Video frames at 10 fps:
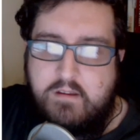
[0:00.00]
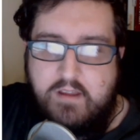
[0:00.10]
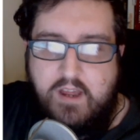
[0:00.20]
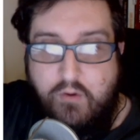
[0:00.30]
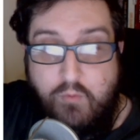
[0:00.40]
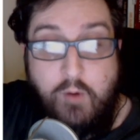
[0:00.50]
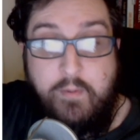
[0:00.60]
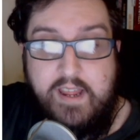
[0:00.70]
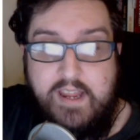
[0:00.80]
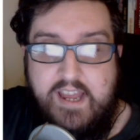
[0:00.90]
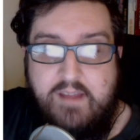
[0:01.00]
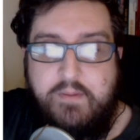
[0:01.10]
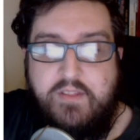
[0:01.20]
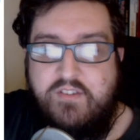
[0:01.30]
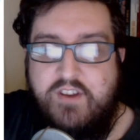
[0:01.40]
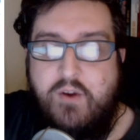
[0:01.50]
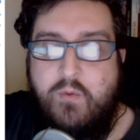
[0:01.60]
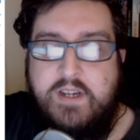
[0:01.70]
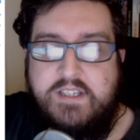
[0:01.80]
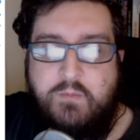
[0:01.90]
role-playing game, but there's no
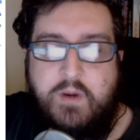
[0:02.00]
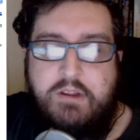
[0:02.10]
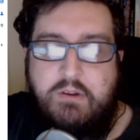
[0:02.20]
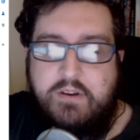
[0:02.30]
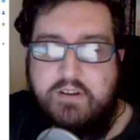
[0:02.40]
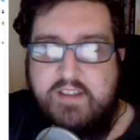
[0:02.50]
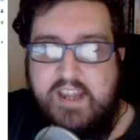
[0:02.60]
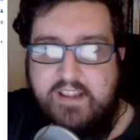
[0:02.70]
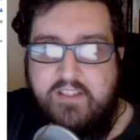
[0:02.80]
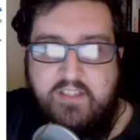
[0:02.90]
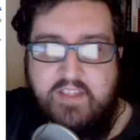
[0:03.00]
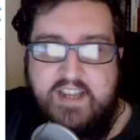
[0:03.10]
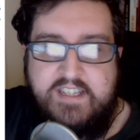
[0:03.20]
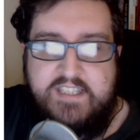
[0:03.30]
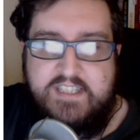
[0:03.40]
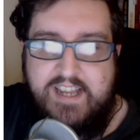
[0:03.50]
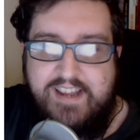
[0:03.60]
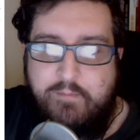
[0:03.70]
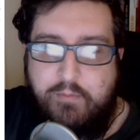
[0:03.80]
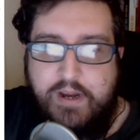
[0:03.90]
reason why you couldn't take this
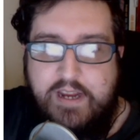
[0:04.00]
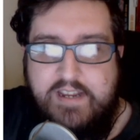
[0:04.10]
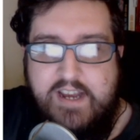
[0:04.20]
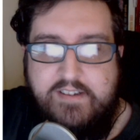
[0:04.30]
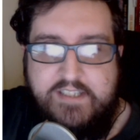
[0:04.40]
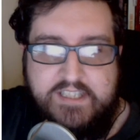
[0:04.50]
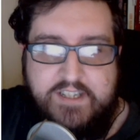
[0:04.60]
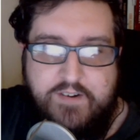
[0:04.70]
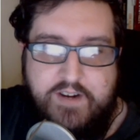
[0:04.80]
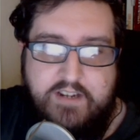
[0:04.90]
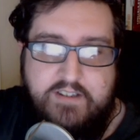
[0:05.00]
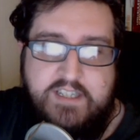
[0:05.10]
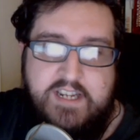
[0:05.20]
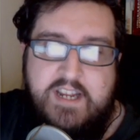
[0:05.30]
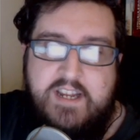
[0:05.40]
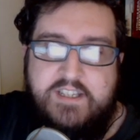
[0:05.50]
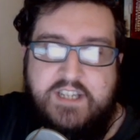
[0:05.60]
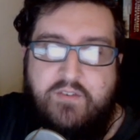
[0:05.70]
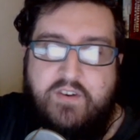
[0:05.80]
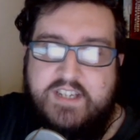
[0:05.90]
and break it down into scenarios.
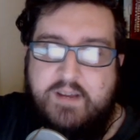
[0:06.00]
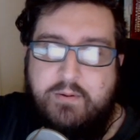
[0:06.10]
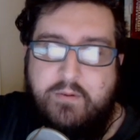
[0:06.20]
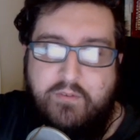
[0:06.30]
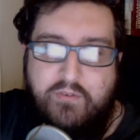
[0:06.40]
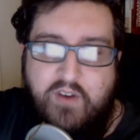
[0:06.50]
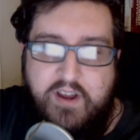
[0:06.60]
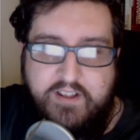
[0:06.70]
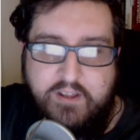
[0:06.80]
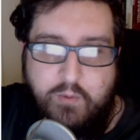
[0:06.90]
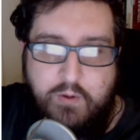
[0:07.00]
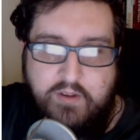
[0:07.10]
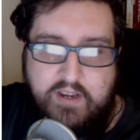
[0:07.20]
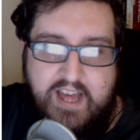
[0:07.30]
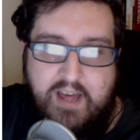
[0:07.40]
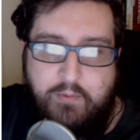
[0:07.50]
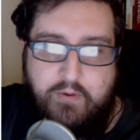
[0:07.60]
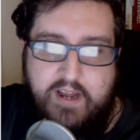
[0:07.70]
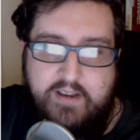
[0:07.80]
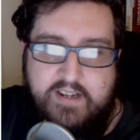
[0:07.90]
So, for example, finding the wounded
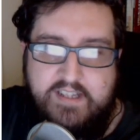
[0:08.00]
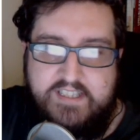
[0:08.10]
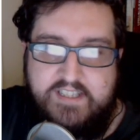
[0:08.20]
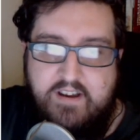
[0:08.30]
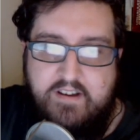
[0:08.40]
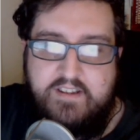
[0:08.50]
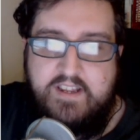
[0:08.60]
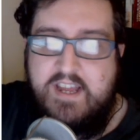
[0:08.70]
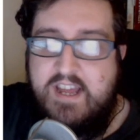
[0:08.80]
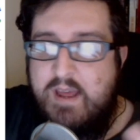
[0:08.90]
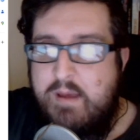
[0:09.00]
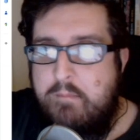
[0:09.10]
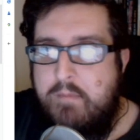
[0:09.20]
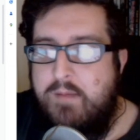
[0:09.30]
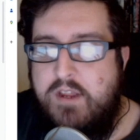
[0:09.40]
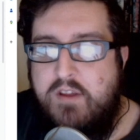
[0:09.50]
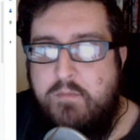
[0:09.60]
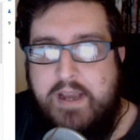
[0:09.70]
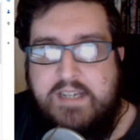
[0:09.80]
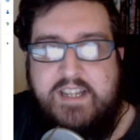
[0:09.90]
Halbarad at the start. Maybe
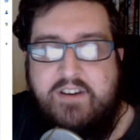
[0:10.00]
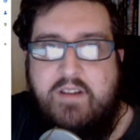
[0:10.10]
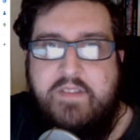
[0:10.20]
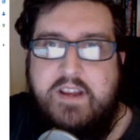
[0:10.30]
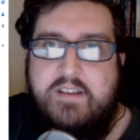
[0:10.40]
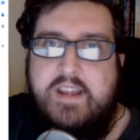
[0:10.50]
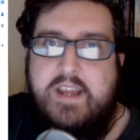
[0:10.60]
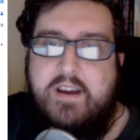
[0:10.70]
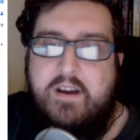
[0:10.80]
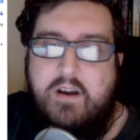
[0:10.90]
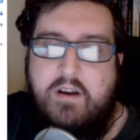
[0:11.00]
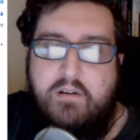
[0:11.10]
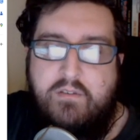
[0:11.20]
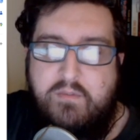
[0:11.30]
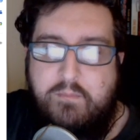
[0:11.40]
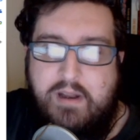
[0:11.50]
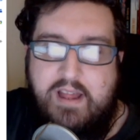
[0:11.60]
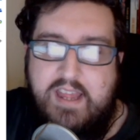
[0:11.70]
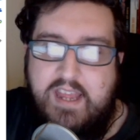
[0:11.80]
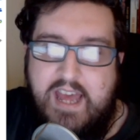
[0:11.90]
base that around the idea of
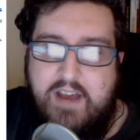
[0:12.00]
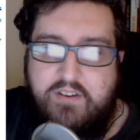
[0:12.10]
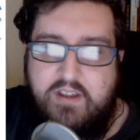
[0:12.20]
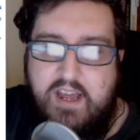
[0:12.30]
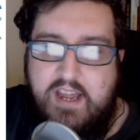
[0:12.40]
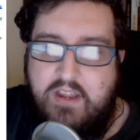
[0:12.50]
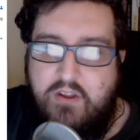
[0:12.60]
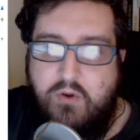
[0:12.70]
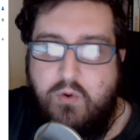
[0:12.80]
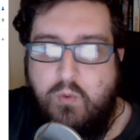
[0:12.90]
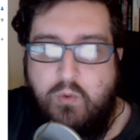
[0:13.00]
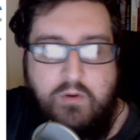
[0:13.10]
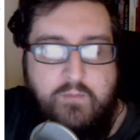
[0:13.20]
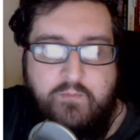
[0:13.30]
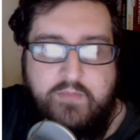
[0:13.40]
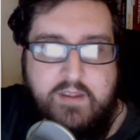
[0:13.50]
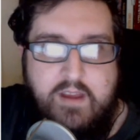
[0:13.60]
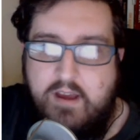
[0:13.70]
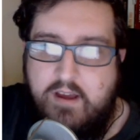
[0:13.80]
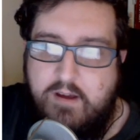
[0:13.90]
playing out a cool
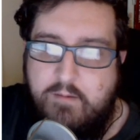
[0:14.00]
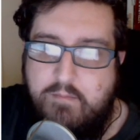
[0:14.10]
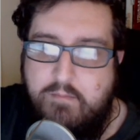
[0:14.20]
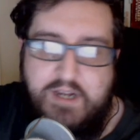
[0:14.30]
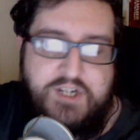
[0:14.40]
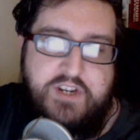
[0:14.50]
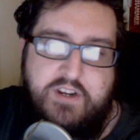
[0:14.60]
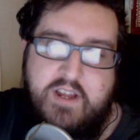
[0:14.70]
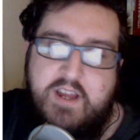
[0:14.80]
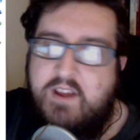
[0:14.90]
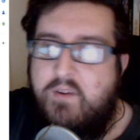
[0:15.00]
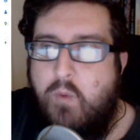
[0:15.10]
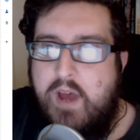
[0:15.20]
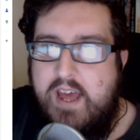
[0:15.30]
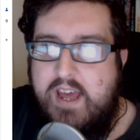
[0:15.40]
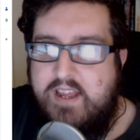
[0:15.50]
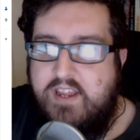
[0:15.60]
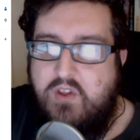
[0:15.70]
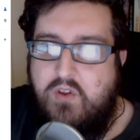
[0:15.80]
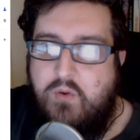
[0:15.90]
mission where
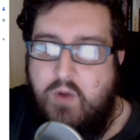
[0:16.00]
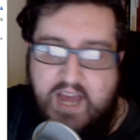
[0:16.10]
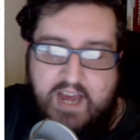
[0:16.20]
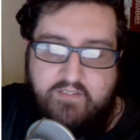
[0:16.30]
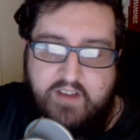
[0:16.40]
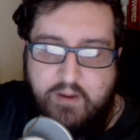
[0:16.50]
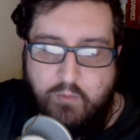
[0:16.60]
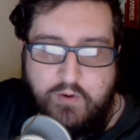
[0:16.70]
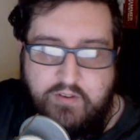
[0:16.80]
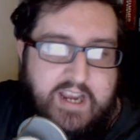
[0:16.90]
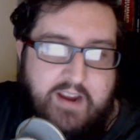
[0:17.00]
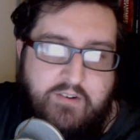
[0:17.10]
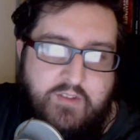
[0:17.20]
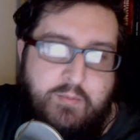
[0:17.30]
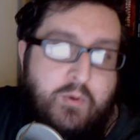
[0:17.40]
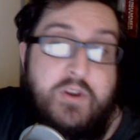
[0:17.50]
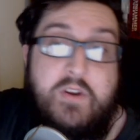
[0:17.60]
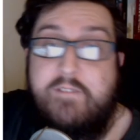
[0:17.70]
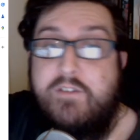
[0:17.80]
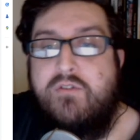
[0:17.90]
you have a wounded character on the board and you
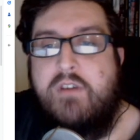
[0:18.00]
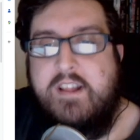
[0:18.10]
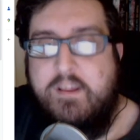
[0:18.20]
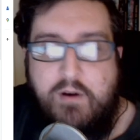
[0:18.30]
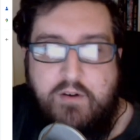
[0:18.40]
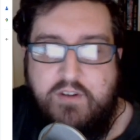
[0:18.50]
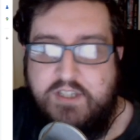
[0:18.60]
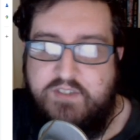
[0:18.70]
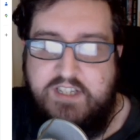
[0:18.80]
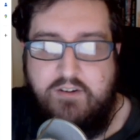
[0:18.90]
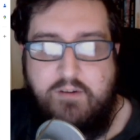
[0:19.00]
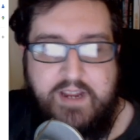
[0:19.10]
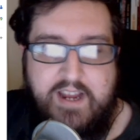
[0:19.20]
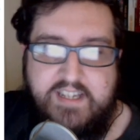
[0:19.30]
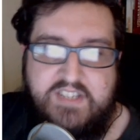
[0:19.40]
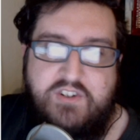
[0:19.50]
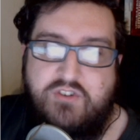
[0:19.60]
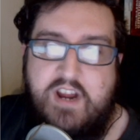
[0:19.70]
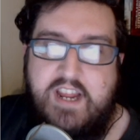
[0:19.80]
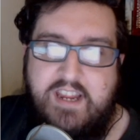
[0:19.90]
have to drag them off, because obviously there are mechanics for
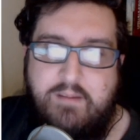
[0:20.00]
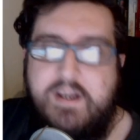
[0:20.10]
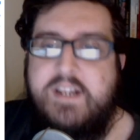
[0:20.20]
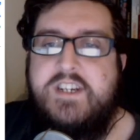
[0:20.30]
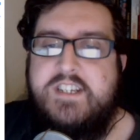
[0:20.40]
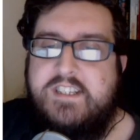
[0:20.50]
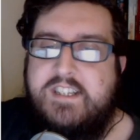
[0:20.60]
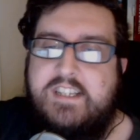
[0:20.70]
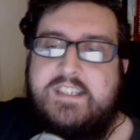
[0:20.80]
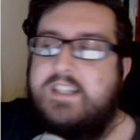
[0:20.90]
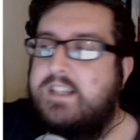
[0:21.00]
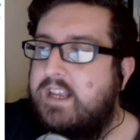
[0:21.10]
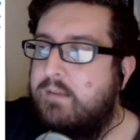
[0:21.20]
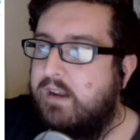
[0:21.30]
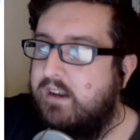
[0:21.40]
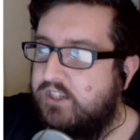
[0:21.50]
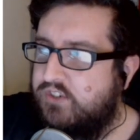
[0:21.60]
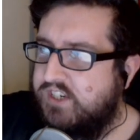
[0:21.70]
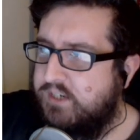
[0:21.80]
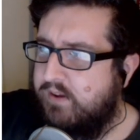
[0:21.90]
dragging miniatures and things in the Middle-earth
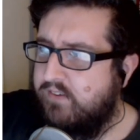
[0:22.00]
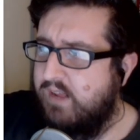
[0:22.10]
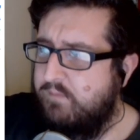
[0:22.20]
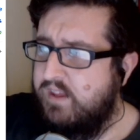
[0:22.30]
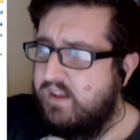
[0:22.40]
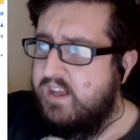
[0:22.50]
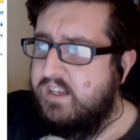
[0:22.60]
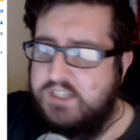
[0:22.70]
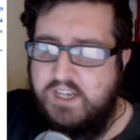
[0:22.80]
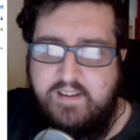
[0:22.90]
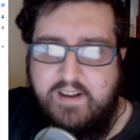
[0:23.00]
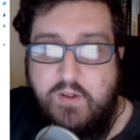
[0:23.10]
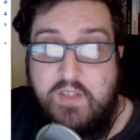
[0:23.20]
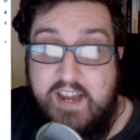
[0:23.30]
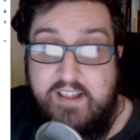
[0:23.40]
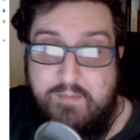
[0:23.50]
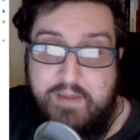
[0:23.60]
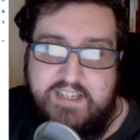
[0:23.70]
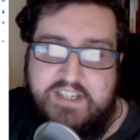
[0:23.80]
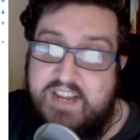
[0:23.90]
strategy battle game. So you include that in the
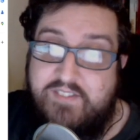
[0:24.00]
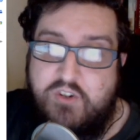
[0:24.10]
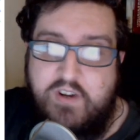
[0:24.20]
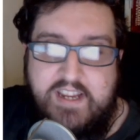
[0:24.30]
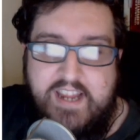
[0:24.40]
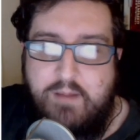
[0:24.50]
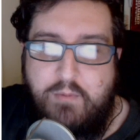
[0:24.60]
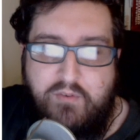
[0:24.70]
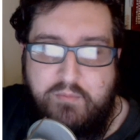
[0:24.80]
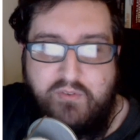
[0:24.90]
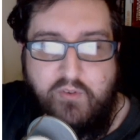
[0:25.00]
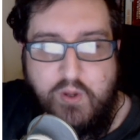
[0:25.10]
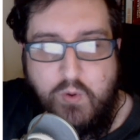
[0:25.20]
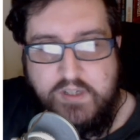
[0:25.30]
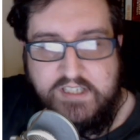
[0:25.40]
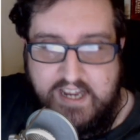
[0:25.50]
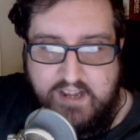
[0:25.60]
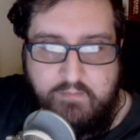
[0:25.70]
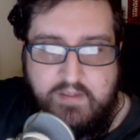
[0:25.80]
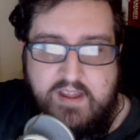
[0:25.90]
mix, and you have to try and get him off before the orc get
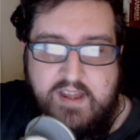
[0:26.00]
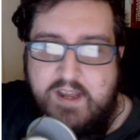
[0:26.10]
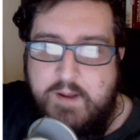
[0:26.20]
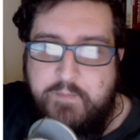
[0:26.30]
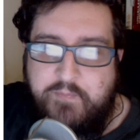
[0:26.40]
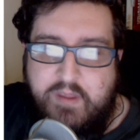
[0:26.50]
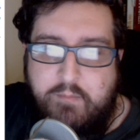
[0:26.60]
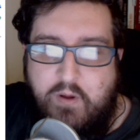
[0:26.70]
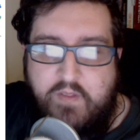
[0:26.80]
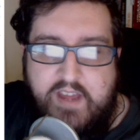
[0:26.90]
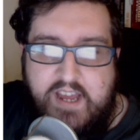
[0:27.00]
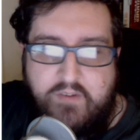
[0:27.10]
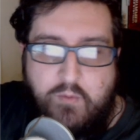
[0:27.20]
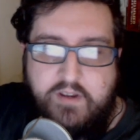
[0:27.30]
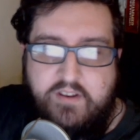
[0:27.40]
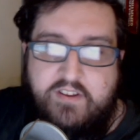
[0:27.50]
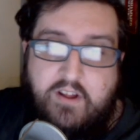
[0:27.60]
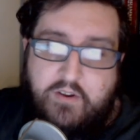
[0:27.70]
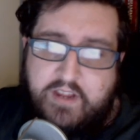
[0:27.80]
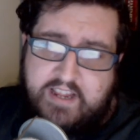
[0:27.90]
him. Beyond that, if you wanted to
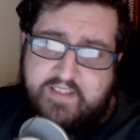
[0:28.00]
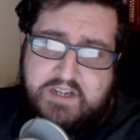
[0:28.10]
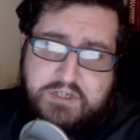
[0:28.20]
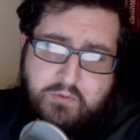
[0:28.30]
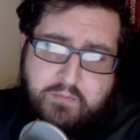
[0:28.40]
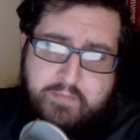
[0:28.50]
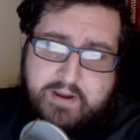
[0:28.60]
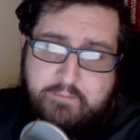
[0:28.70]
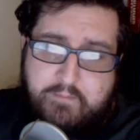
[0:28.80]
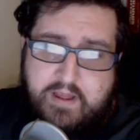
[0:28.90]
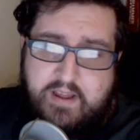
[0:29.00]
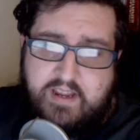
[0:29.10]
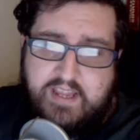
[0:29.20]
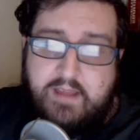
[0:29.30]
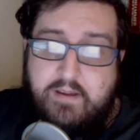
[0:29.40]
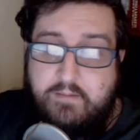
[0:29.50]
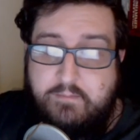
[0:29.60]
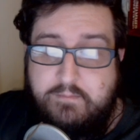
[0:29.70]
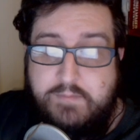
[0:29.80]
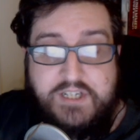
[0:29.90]
start looking at the actual
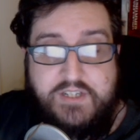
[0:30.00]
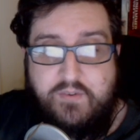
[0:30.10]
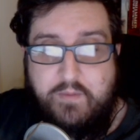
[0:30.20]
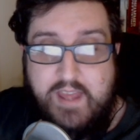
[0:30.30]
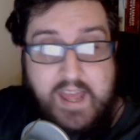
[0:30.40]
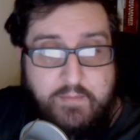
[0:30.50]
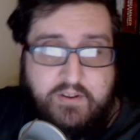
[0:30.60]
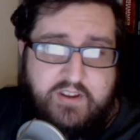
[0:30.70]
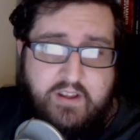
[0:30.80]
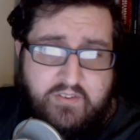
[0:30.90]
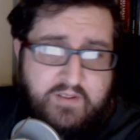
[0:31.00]
missions from the game and stuff,